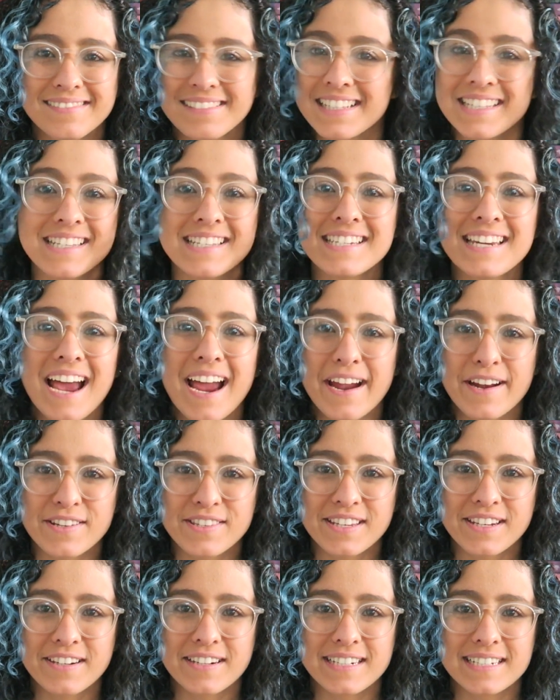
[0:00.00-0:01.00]
this entire
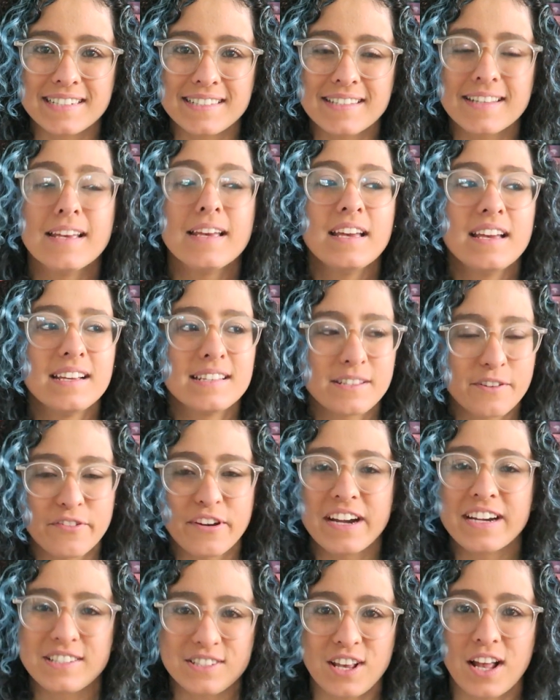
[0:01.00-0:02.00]
series is a
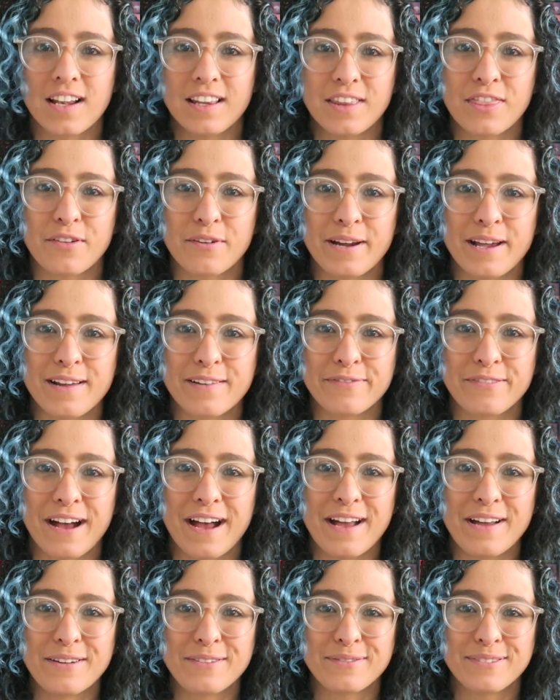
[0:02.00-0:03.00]
very solid 3 out of
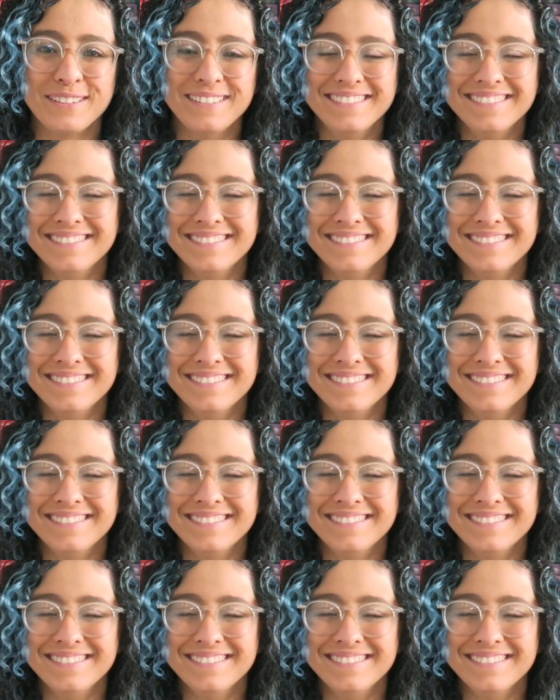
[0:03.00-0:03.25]
5.